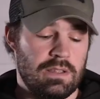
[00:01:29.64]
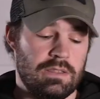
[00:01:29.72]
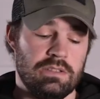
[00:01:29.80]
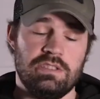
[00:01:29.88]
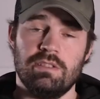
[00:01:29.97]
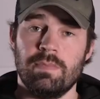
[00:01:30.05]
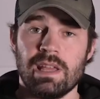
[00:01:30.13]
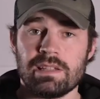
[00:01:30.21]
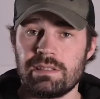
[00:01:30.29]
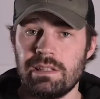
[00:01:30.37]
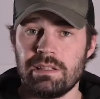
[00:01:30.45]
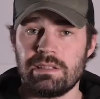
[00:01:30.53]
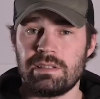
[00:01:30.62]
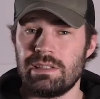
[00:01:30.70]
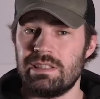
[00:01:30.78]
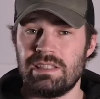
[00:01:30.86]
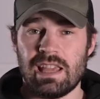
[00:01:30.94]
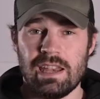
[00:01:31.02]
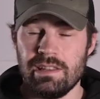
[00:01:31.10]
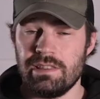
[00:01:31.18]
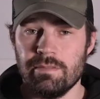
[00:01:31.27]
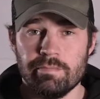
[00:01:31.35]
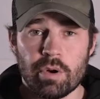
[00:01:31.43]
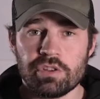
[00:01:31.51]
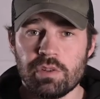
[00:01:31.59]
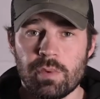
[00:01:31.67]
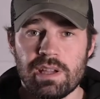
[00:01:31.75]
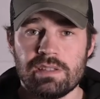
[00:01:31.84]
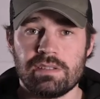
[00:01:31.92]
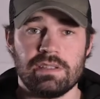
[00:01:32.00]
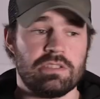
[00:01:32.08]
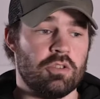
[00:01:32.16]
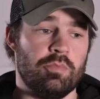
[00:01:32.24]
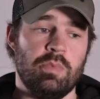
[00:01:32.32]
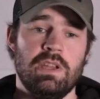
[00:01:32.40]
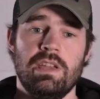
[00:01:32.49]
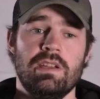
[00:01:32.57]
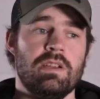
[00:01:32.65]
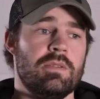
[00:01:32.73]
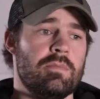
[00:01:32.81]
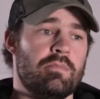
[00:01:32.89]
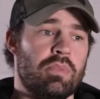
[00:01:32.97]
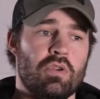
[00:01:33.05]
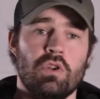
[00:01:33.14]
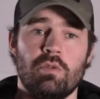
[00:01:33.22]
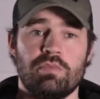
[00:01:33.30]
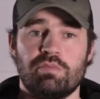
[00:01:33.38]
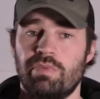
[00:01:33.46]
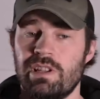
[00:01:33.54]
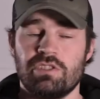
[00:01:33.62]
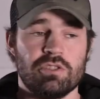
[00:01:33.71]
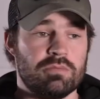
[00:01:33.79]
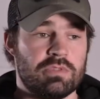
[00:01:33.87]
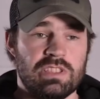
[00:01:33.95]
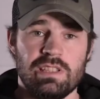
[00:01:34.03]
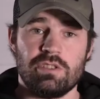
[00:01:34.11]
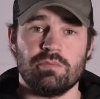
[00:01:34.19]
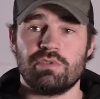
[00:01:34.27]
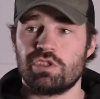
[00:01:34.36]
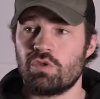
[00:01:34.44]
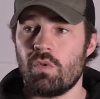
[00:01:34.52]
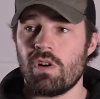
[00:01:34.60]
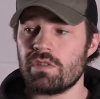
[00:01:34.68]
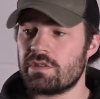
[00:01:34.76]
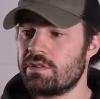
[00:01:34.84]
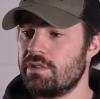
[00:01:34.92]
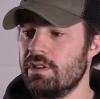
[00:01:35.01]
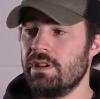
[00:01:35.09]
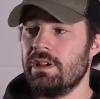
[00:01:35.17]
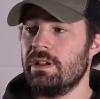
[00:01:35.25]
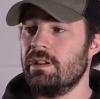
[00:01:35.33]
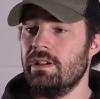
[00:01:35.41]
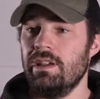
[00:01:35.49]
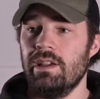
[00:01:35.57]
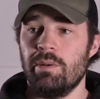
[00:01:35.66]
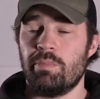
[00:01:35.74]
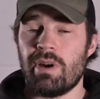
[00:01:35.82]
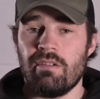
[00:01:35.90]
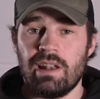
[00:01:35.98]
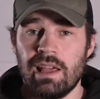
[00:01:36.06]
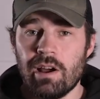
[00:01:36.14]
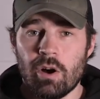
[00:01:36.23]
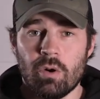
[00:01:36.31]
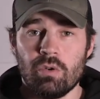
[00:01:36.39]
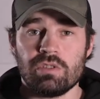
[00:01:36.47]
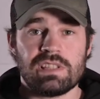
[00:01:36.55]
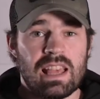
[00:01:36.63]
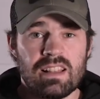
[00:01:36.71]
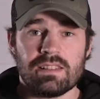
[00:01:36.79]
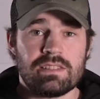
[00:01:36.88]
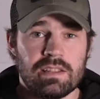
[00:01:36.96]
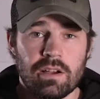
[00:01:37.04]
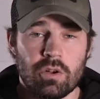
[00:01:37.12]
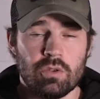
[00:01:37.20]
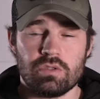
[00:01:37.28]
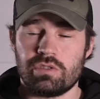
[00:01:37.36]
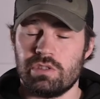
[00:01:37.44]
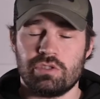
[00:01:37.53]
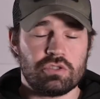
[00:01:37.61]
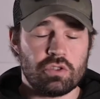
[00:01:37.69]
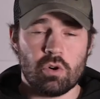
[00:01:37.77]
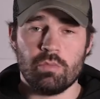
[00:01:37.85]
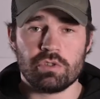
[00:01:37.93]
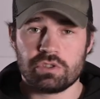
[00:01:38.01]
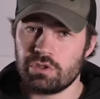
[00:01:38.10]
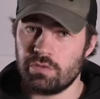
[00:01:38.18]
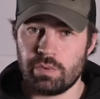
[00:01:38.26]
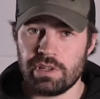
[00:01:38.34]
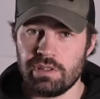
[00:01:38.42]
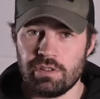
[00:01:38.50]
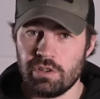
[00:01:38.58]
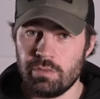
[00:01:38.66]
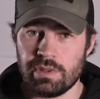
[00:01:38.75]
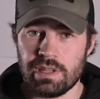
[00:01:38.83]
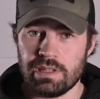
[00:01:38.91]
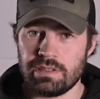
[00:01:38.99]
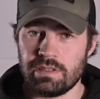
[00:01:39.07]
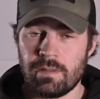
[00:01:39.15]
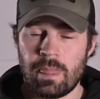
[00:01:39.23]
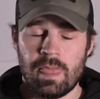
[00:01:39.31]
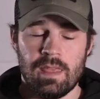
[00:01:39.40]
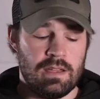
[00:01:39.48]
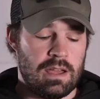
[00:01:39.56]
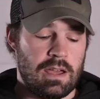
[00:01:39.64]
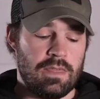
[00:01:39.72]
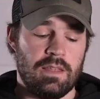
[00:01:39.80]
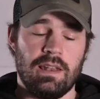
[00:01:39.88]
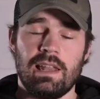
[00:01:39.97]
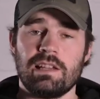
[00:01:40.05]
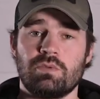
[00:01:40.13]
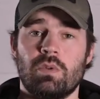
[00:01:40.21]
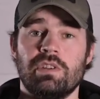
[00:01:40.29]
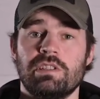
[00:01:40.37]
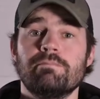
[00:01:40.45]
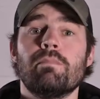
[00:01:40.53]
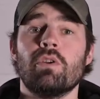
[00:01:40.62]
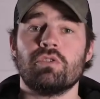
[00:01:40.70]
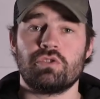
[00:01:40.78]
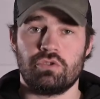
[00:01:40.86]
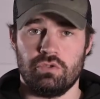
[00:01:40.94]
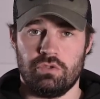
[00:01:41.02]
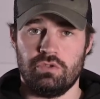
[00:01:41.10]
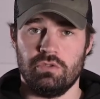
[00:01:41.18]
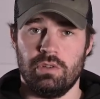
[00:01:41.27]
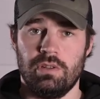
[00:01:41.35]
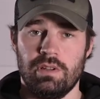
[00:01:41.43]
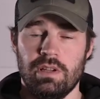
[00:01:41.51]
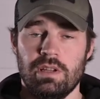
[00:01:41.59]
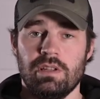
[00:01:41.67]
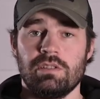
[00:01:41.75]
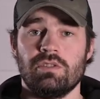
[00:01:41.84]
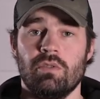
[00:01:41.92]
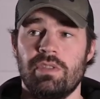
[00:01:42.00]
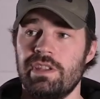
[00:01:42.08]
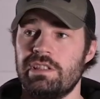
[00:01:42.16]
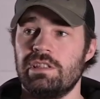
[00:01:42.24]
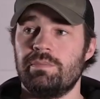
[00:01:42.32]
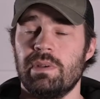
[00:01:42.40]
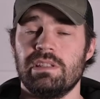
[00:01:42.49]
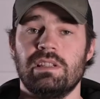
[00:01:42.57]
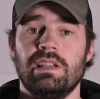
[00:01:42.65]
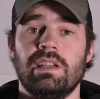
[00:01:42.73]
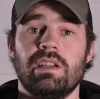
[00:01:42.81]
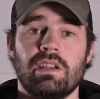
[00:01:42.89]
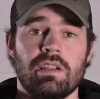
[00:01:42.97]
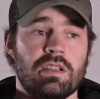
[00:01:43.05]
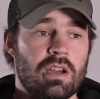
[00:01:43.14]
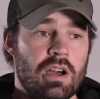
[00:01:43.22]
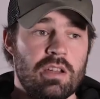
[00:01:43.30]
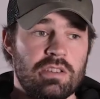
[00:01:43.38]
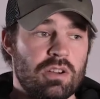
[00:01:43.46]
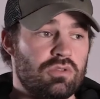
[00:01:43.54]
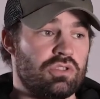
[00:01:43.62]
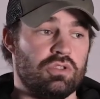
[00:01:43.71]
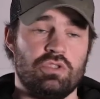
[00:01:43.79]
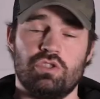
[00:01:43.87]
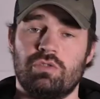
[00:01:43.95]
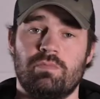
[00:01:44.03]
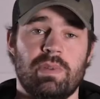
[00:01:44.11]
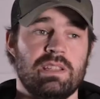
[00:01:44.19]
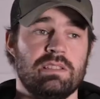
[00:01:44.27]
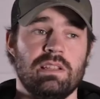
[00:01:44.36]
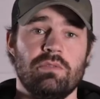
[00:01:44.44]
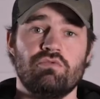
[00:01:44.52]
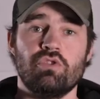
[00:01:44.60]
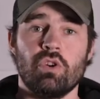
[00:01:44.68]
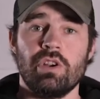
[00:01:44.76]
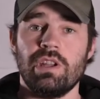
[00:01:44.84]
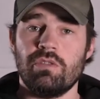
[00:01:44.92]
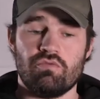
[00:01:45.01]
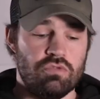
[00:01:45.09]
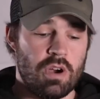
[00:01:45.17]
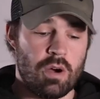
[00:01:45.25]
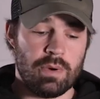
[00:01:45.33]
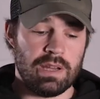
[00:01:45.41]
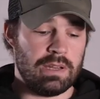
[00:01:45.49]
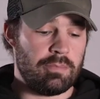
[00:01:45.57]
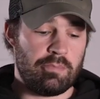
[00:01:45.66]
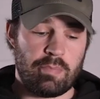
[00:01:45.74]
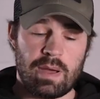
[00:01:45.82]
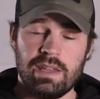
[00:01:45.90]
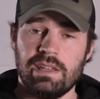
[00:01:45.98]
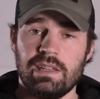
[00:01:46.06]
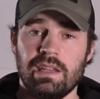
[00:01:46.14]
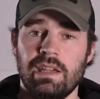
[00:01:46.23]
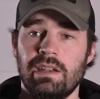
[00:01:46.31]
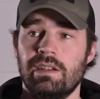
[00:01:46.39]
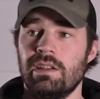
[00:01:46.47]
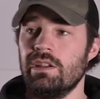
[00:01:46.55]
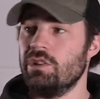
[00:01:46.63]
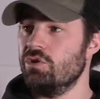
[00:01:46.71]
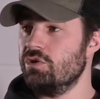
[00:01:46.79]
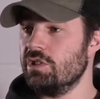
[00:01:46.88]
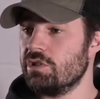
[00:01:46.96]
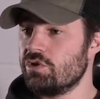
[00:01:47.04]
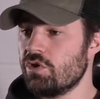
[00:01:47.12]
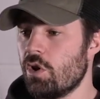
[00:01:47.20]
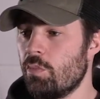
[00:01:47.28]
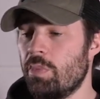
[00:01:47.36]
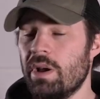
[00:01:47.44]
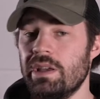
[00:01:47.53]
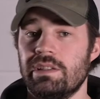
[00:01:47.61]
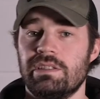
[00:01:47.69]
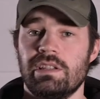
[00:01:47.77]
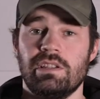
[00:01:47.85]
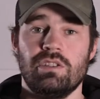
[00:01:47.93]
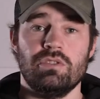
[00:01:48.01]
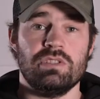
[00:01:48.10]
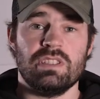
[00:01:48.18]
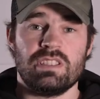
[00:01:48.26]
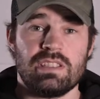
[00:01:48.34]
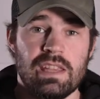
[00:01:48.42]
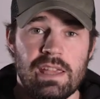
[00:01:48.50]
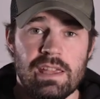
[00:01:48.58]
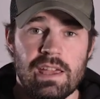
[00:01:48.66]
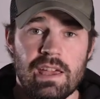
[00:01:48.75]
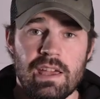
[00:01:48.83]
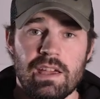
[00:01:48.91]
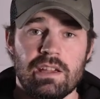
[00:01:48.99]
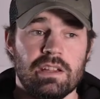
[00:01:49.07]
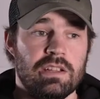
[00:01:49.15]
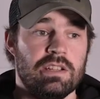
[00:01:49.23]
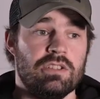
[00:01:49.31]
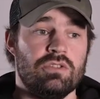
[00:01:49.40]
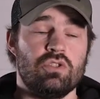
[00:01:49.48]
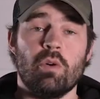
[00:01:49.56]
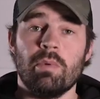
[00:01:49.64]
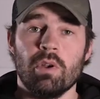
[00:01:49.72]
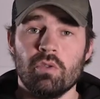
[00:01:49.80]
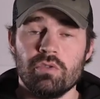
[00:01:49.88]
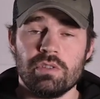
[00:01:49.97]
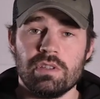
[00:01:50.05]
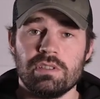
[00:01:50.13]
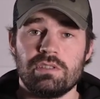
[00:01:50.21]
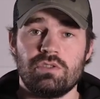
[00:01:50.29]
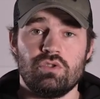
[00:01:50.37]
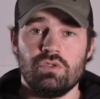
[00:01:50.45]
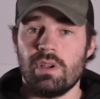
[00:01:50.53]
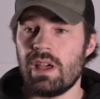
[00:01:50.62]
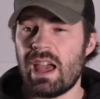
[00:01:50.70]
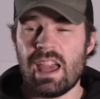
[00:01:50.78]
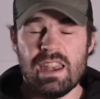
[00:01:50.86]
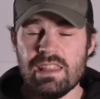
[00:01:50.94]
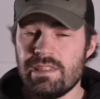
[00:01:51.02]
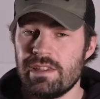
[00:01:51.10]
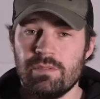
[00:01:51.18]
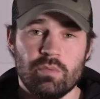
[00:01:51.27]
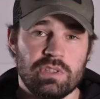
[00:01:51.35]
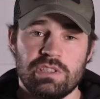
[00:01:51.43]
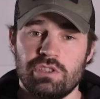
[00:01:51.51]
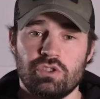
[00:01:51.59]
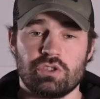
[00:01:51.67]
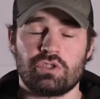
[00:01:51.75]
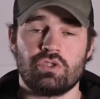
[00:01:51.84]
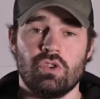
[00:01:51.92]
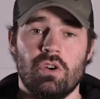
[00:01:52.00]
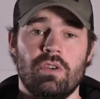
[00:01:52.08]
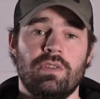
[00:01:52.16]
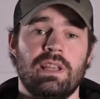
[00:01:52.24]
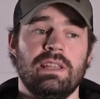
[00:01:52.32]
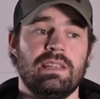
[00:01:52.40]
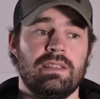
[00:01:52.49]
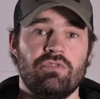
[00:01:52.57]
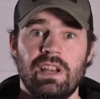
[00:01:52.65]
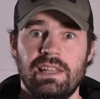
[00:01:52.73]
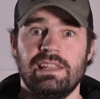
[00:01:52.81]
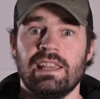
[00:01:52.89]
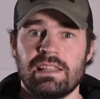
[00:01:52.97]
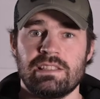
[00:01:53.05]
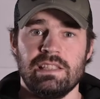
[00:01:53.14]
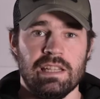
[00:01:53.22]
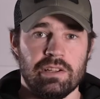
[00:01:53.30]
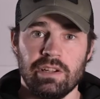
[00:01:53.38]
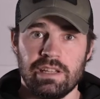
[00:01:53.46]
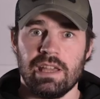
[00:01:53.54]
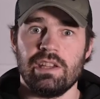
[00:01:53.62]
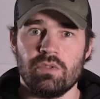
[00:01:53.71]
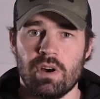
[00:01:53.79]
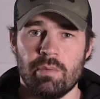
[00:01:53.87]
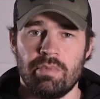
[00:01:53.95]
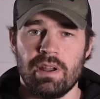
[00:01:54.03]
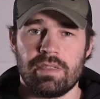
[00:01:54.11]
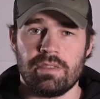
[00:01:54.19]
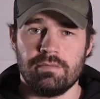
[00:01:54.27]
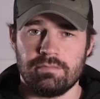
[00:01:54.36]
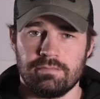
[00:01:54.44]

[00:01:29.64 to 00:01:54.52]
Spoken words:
There's gymnastics. This is anything body weight. This could be pull-ups, press-ups, sit-ups, squats, parallel holds, L-sit holds. There's so much stuff we can do with this. And the last one is monostructural. So this is basically cardio, so just basically running, rowing, biking, using the assault bikes, using the ski erg, double unders, anything which is just sort of like really gassy and going to get you out of breath.